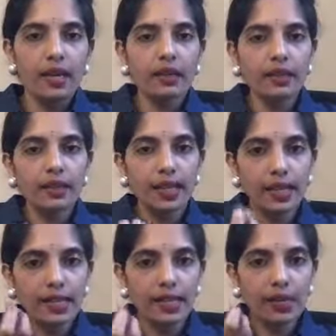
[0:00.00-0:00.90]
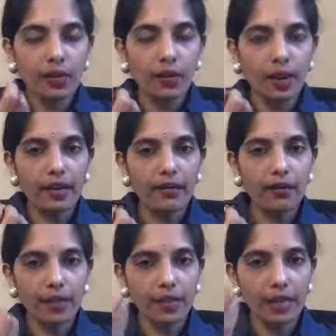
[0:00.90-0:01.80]
The heat is required
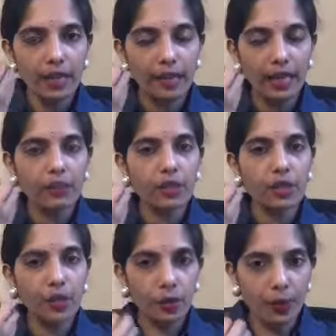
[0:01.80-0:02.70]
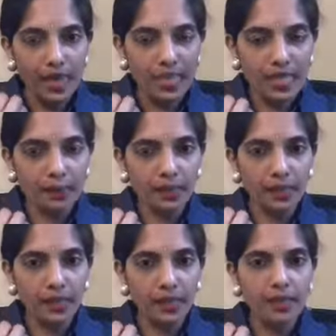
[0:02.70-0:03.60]
for it to be able to grasp
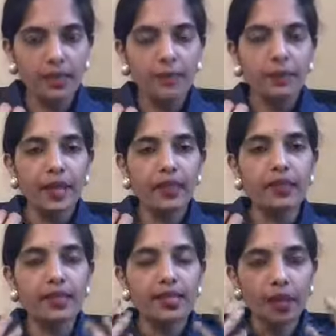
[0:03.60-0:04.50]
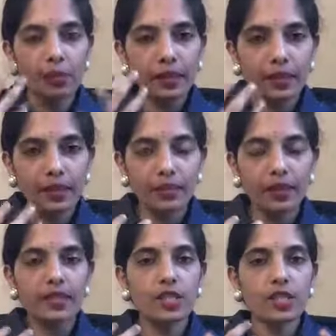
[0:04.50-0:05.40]
things, and that saumya tattva
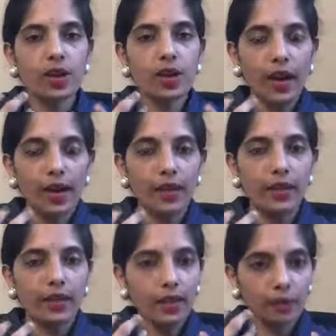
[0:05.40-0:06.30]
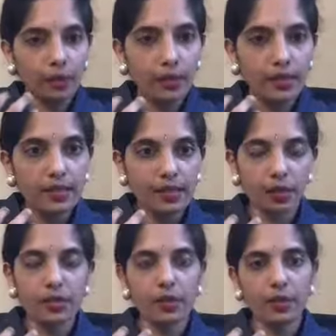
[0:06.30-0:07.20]
is required, and that mucus is
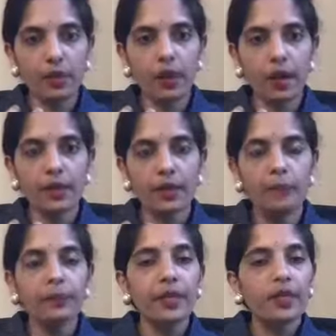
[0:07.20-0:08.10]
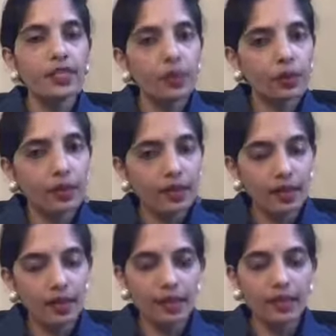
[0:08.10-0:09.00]
also required. So
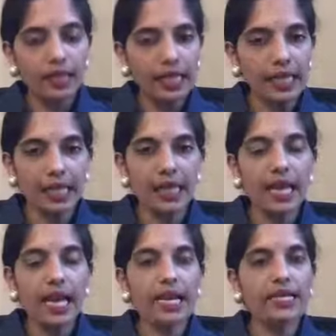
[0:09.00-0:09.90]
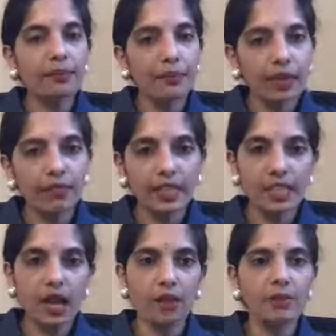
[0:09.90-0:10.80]
ghrita, ghee, is a perfect
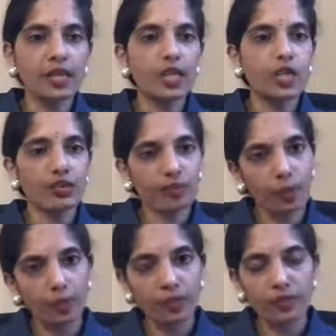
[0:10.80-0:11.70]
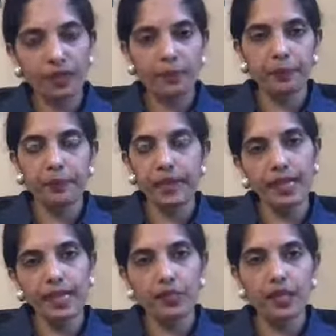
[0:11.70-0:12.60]
combination of both of them. And
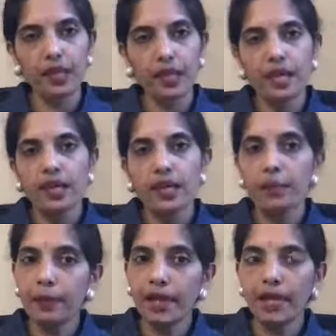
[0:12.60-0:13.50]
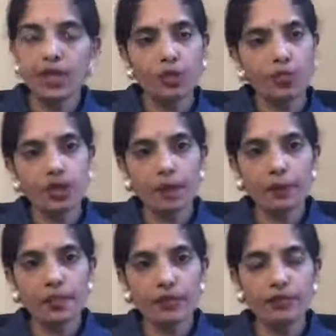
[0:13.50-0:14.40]
that's why applying 2
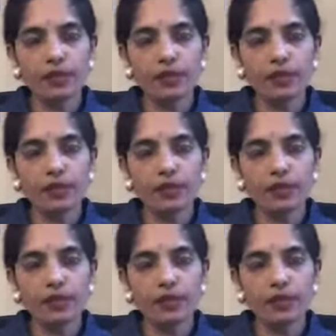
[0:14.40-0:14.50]
drops of